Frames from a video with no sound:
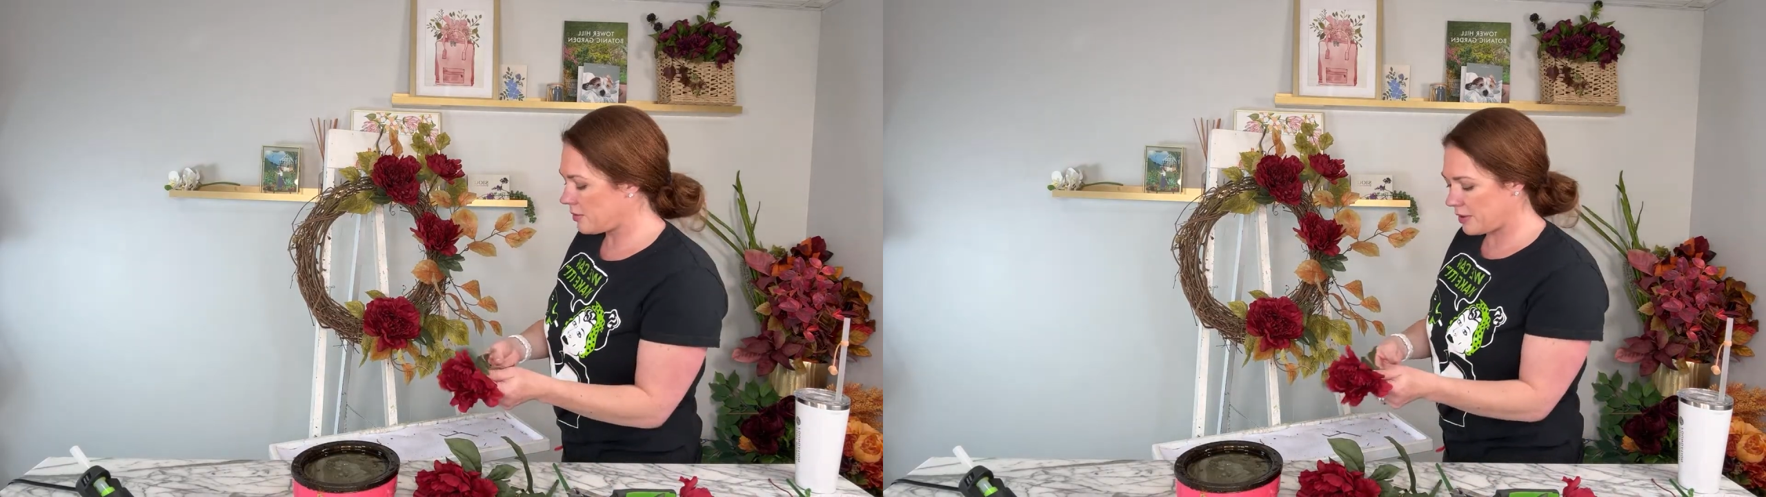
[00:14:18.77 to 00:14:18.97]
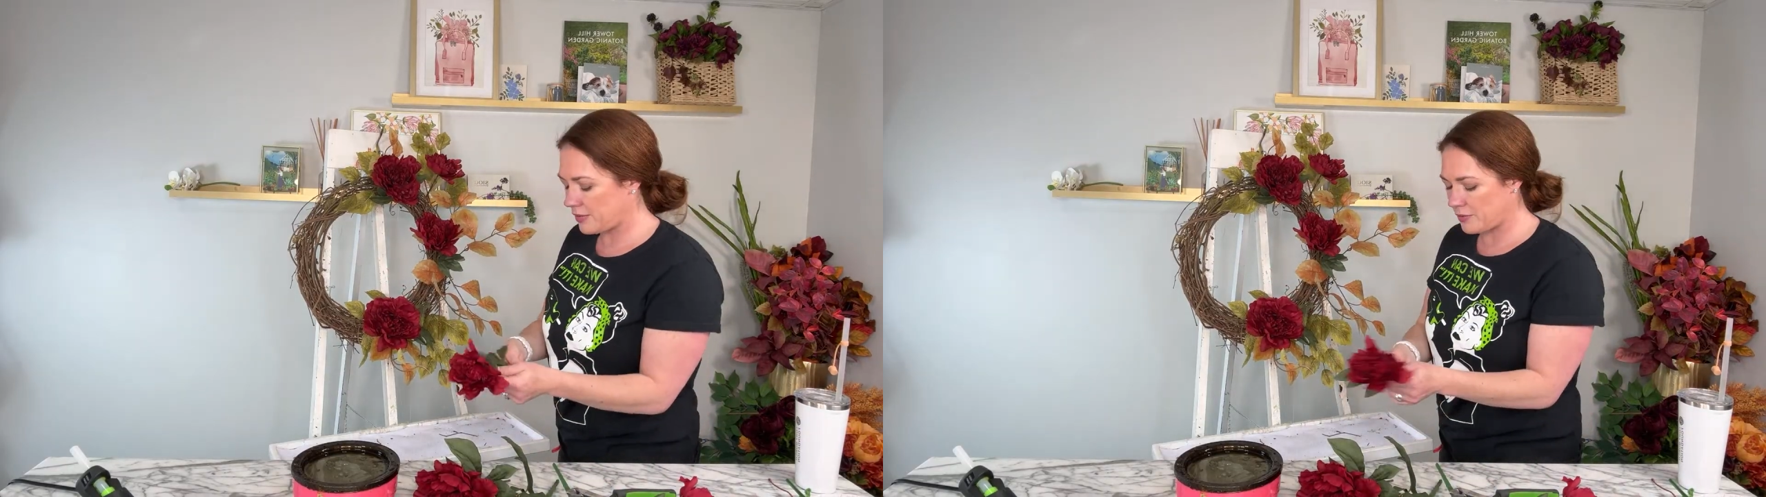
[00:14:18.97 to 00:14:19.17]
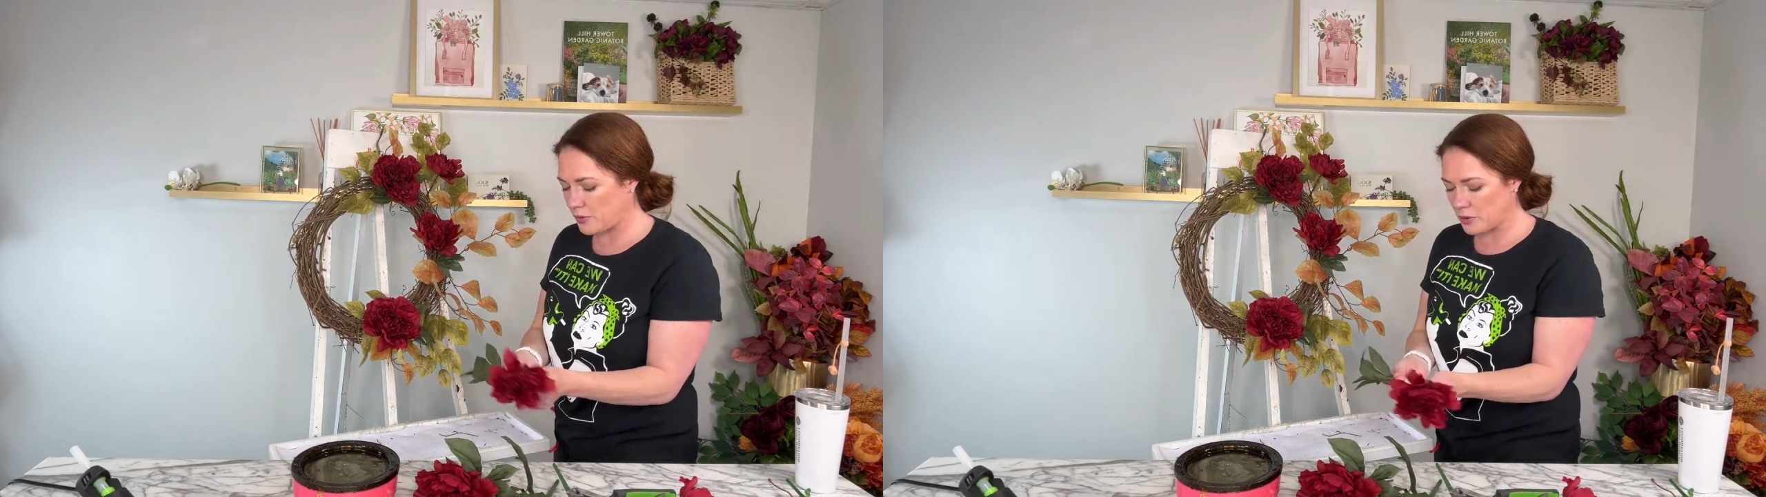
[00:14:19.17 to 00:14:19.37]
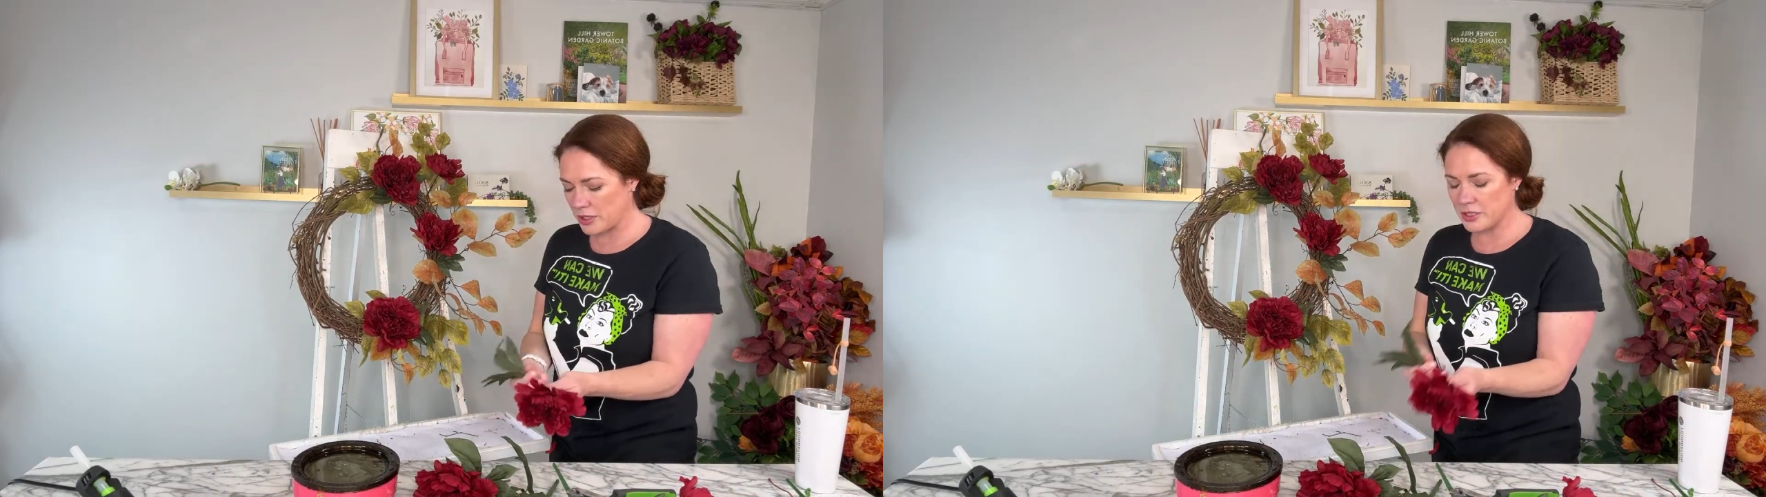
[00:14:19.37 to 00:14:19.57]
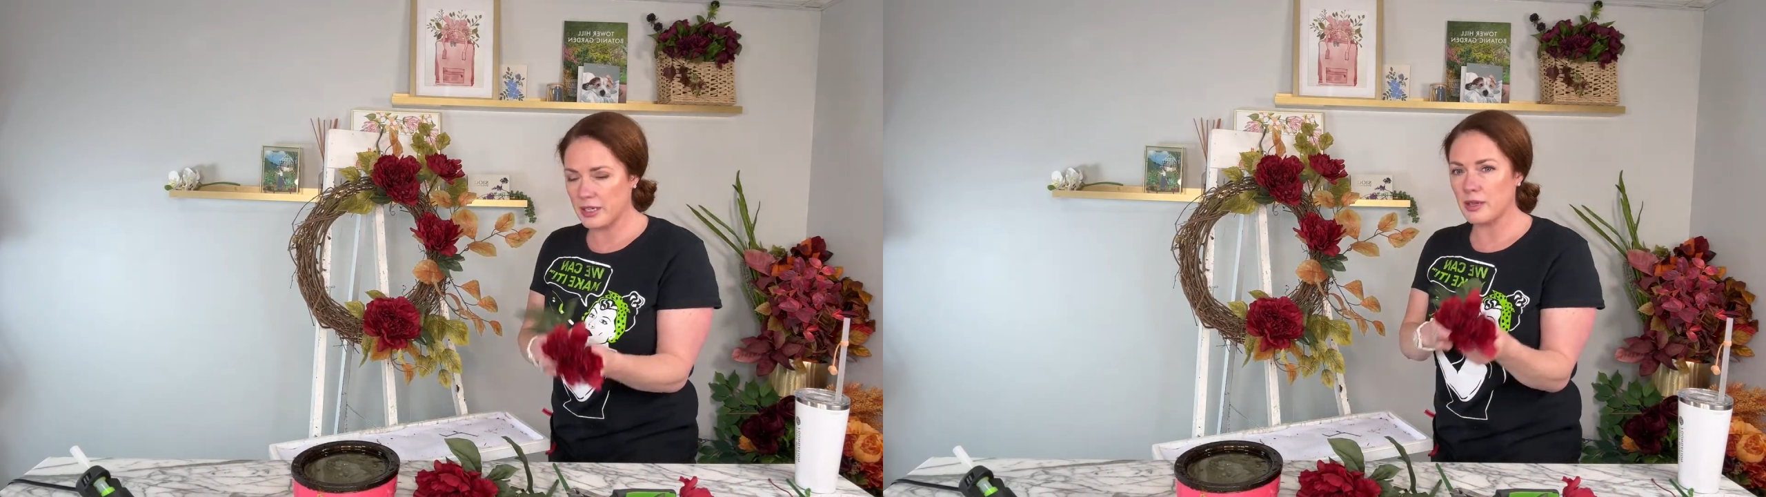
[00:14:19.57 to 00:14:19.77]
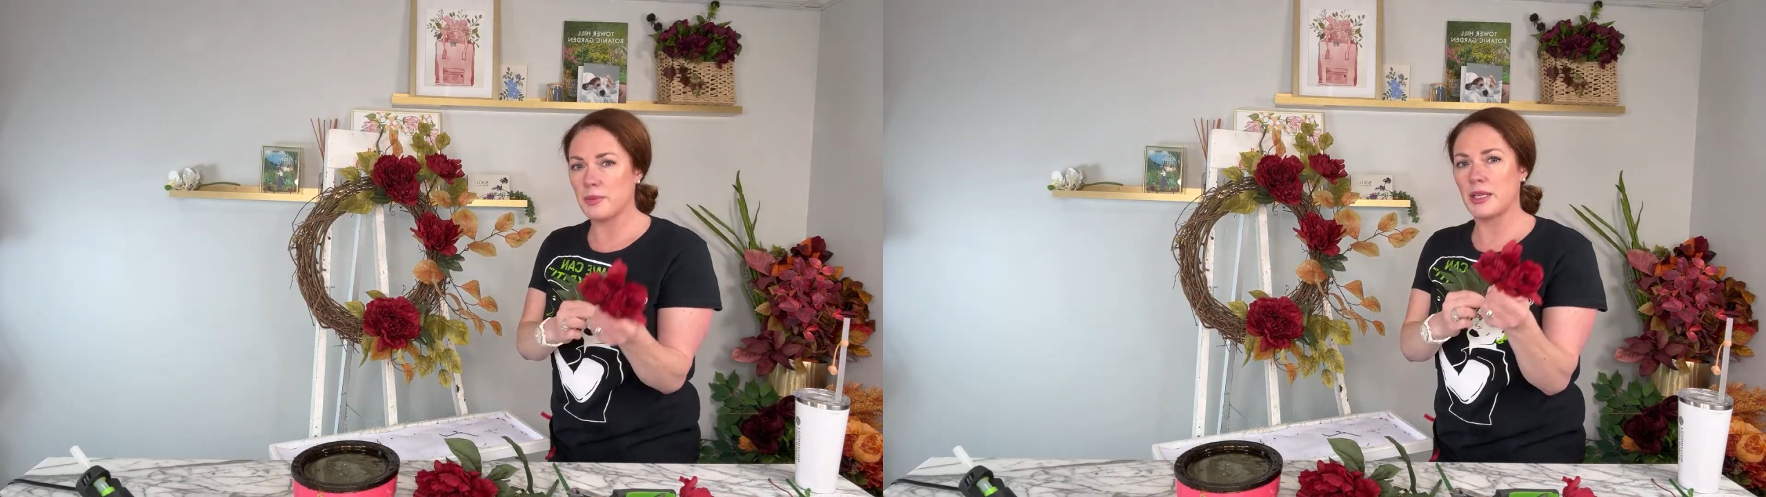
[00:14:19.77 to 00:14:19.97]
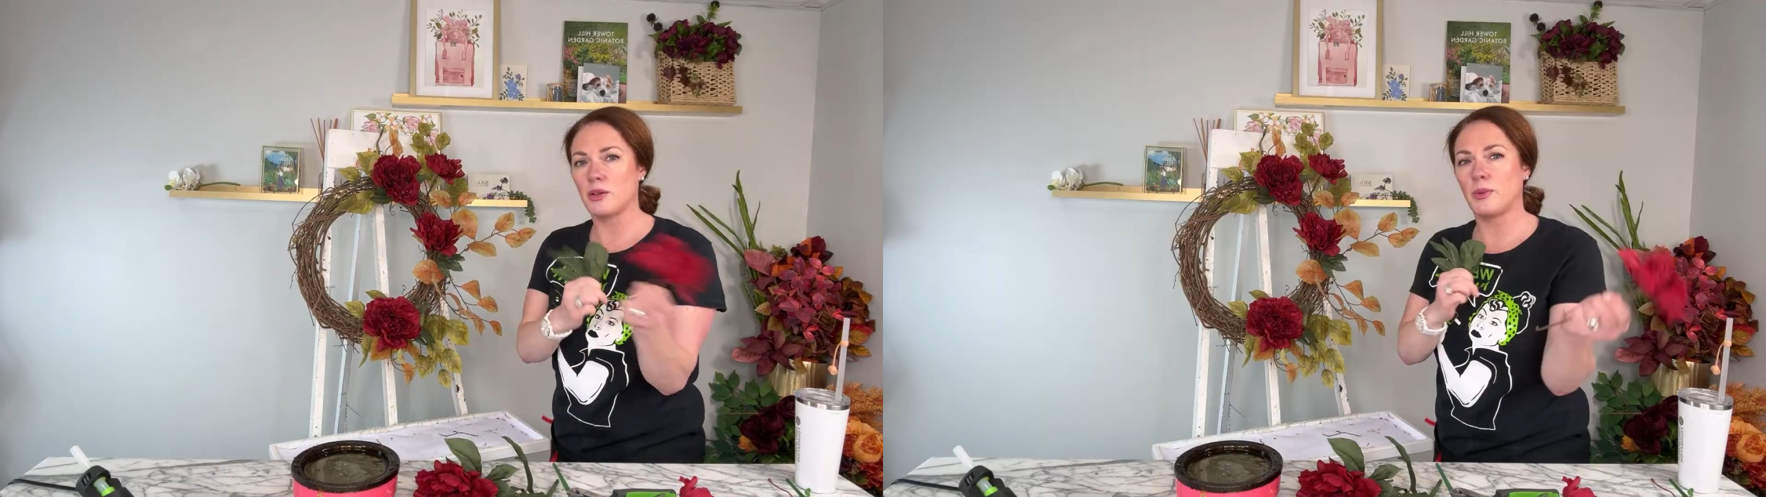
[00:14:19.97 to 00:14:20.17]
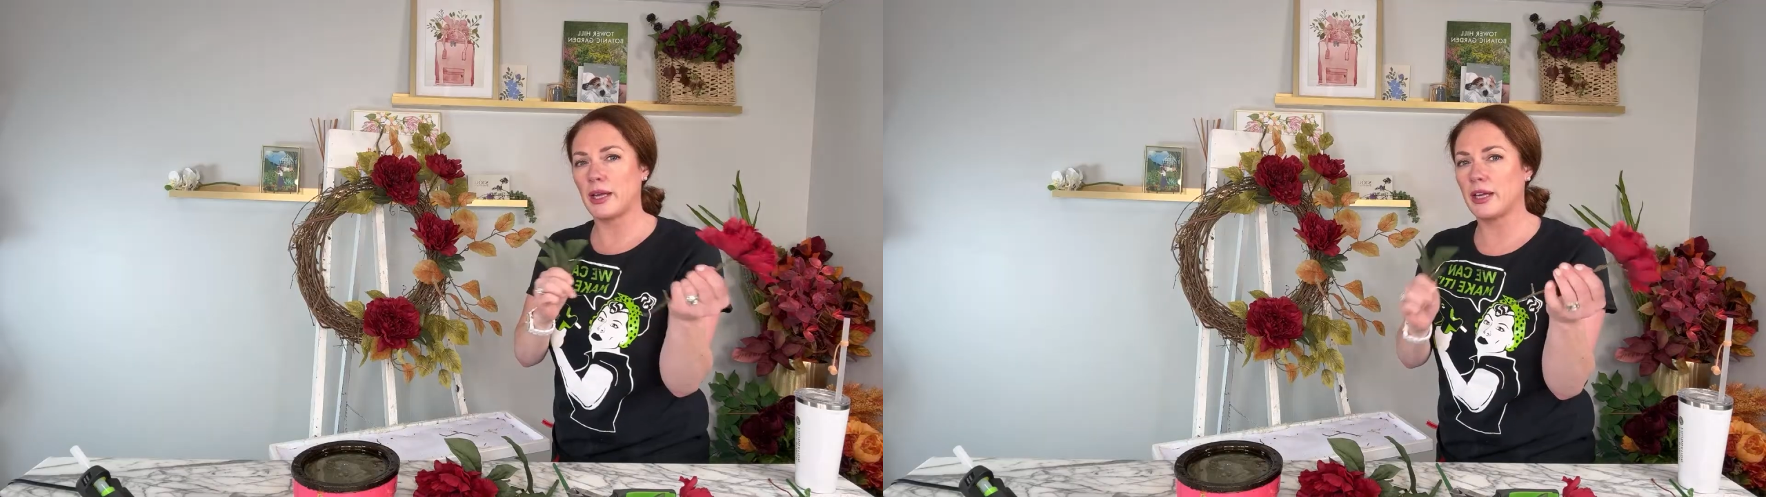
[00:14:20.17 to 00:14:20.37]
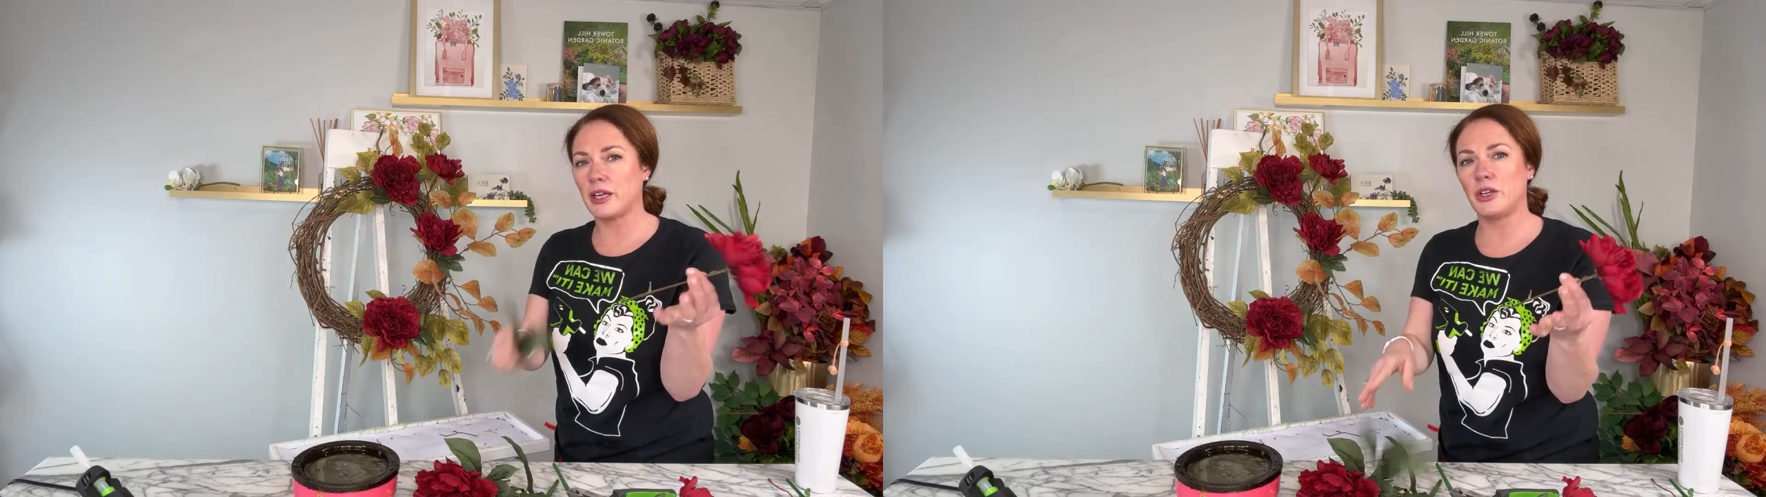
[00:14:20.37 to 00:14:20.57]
And if the foliage is going to be in the way,